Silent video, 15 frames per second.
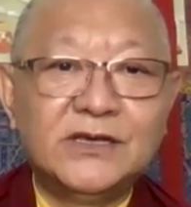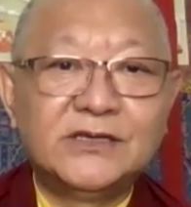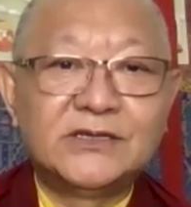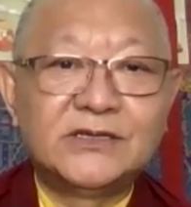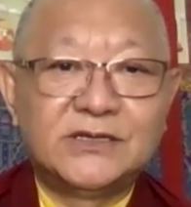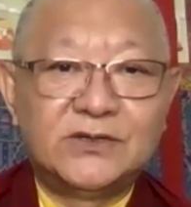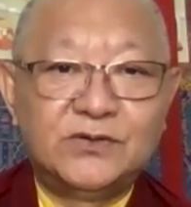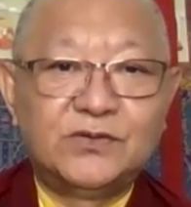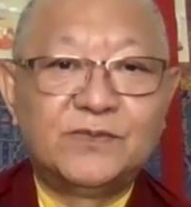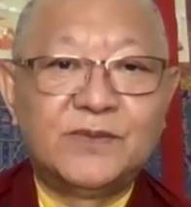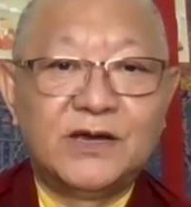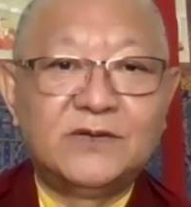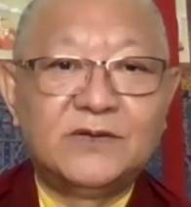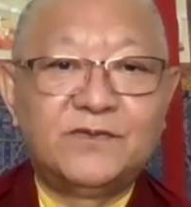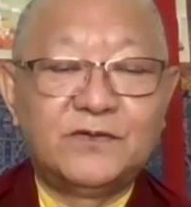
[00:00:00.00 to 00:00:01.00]
this to
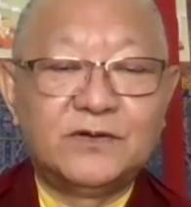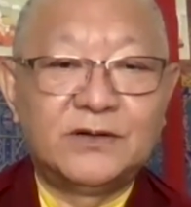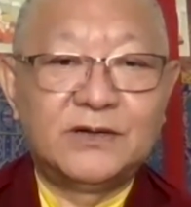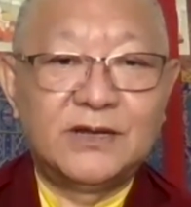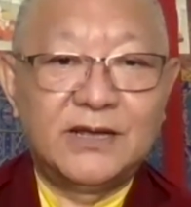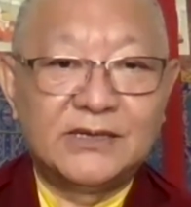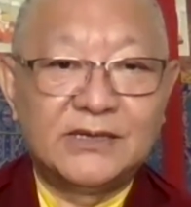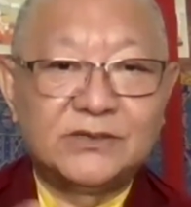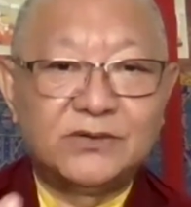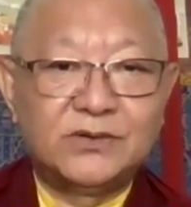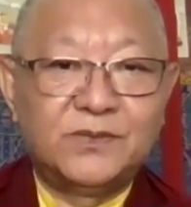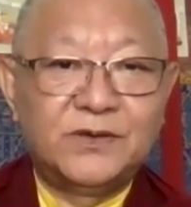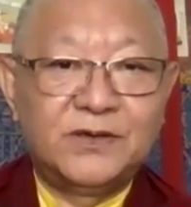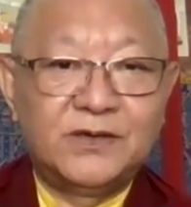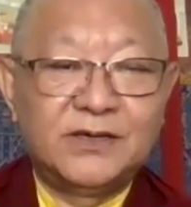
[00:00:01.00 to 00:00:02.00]
mindful has
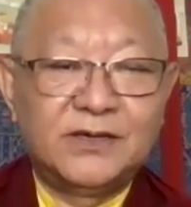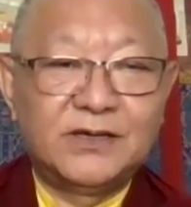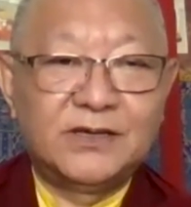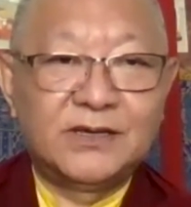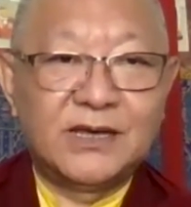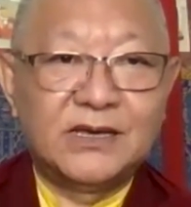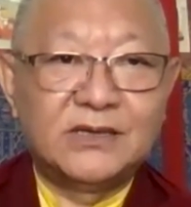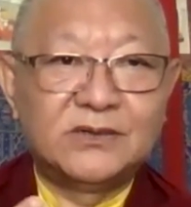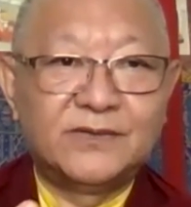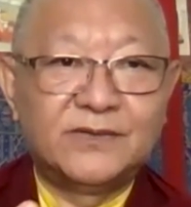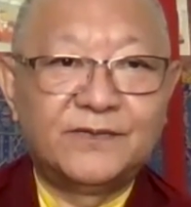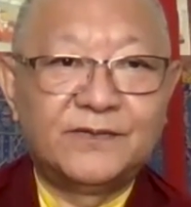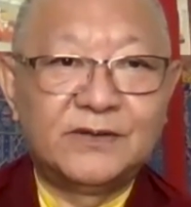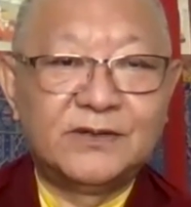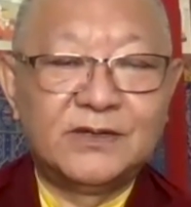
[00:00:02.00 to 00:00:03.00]
to be kind of
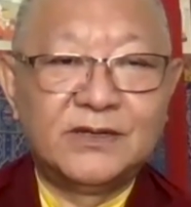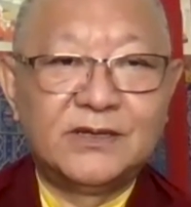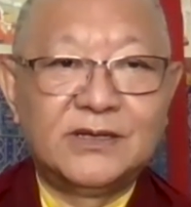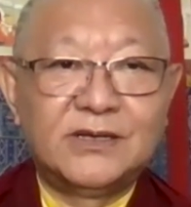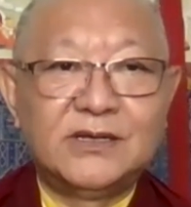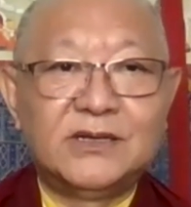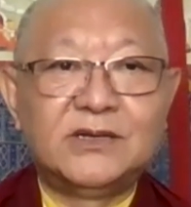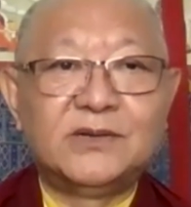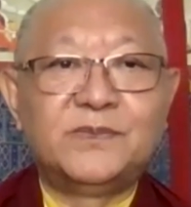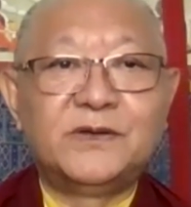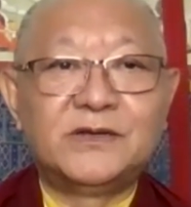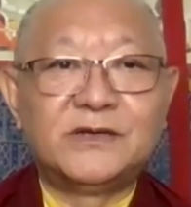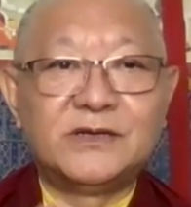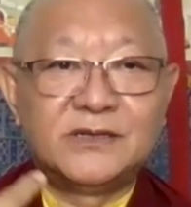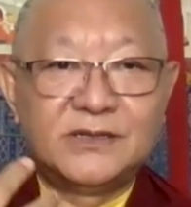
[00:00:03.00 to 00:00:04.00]
a little
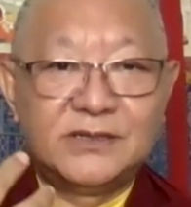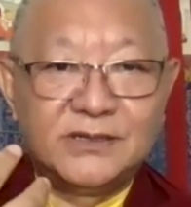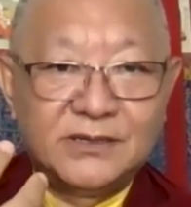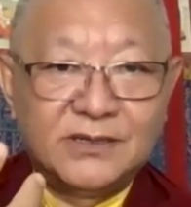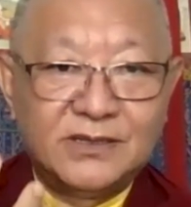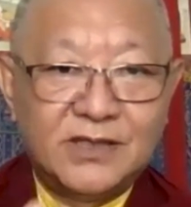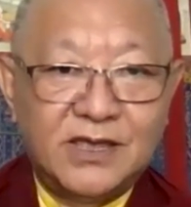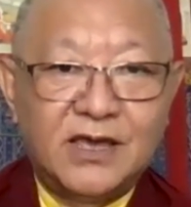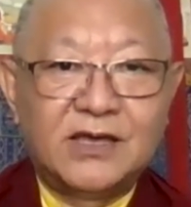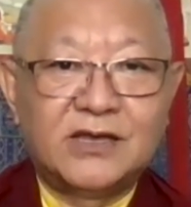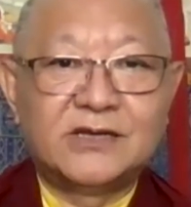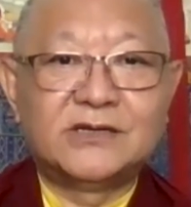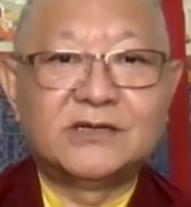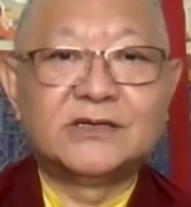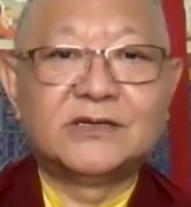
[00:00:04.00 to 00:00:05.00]
bit
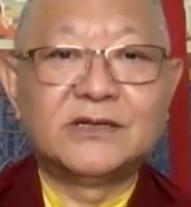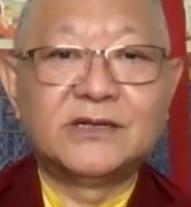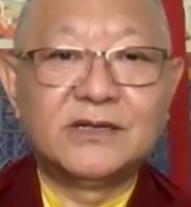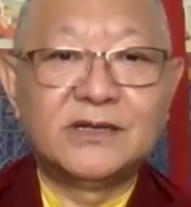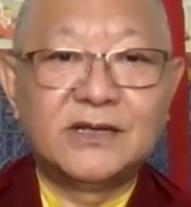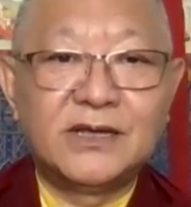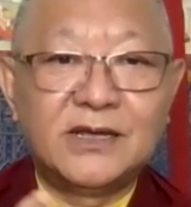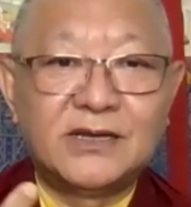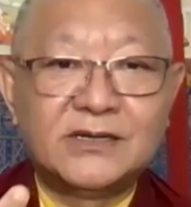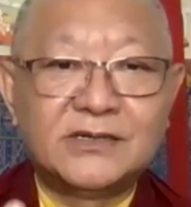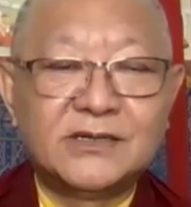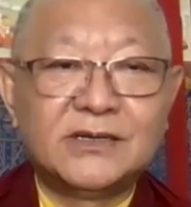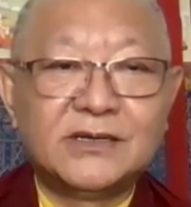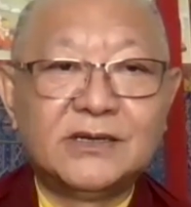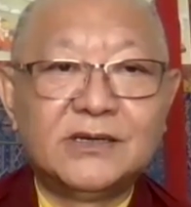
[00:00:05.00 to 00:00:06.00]
there.
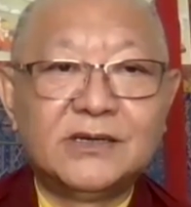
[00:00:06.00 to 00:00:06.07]
And,